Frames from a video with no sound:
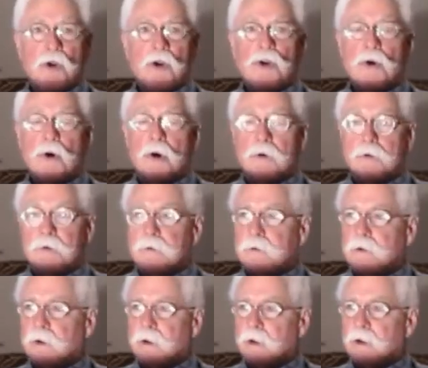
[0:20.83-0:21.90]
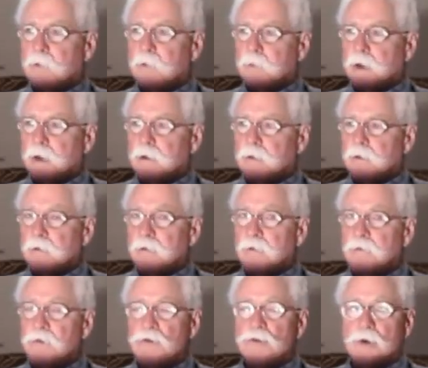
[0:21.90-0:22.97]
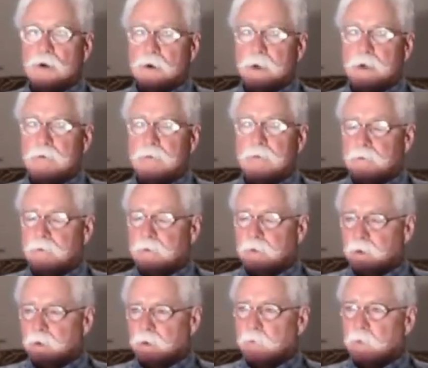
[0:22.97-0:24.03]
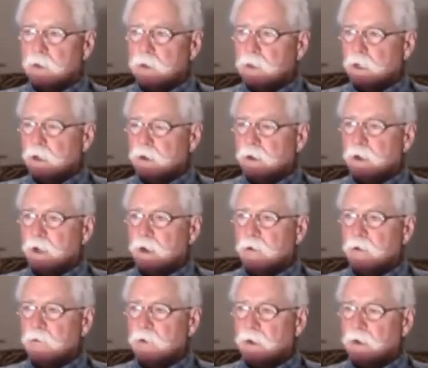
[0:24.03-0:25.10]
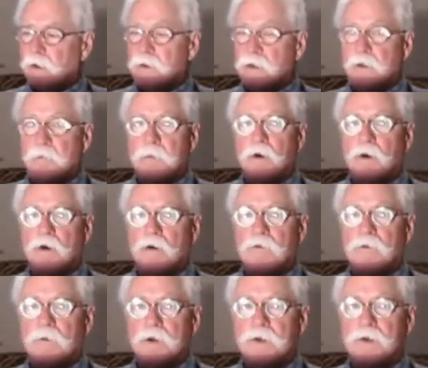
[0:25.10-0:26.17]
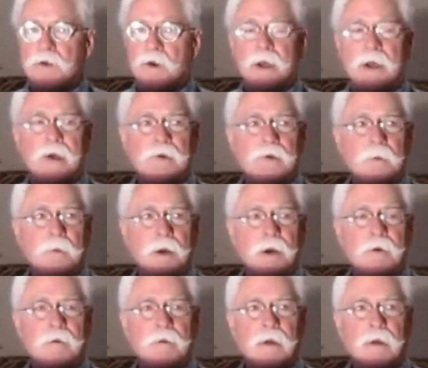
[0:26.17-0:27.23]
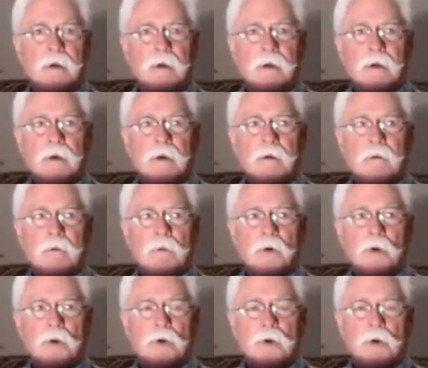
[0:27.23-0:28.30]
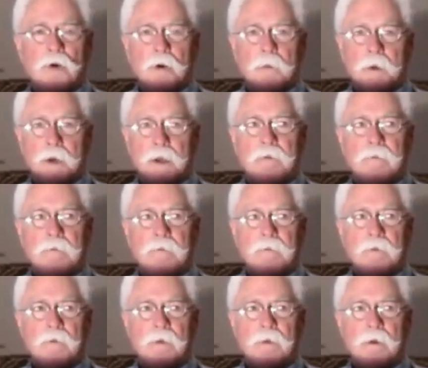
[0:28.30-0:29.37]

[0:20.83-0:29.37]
We're going to talk today about the jury. Montana Dan tipped me off what he's going to ask about. We're going to talk about it.